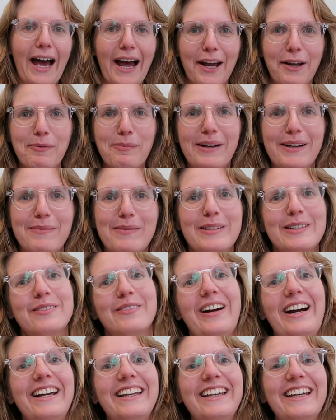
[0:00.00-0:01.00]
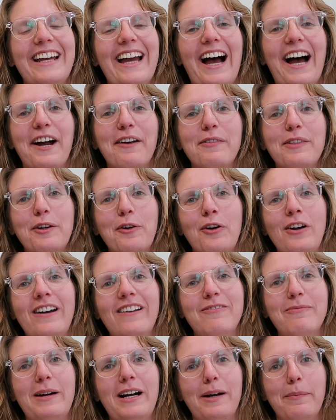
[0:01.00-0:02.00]
Hi, my name is Riley. I'm the
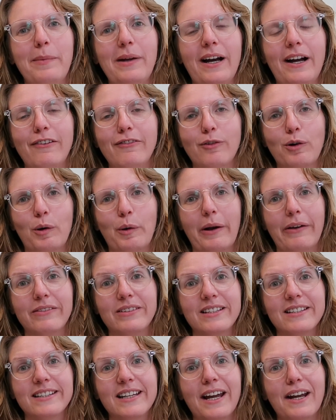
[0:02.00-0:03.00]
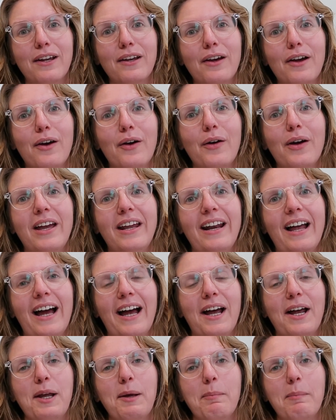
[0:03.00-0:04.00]
creative mind behind 4 Waves Design Co. and
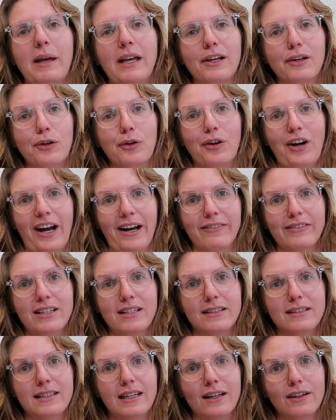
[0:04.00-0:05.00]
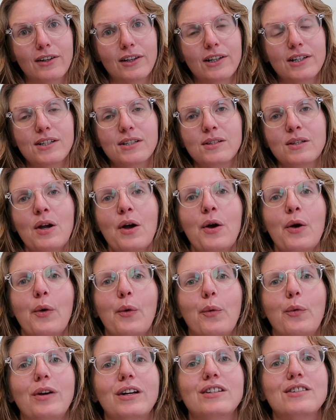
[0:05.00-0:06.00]
I make crafty stickers
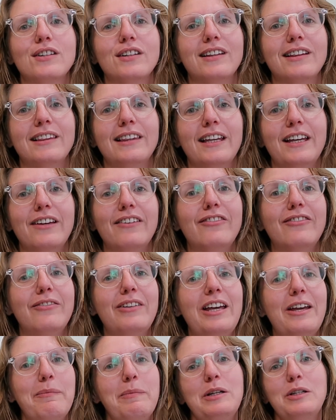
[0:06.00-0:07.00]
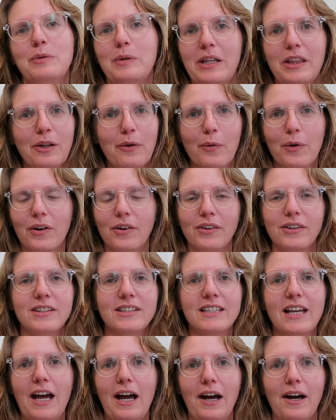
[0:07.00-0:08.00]
which live in between the
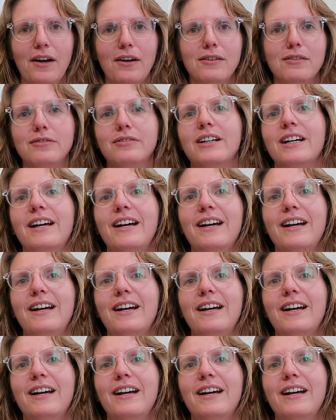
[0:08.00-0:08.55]
worlds of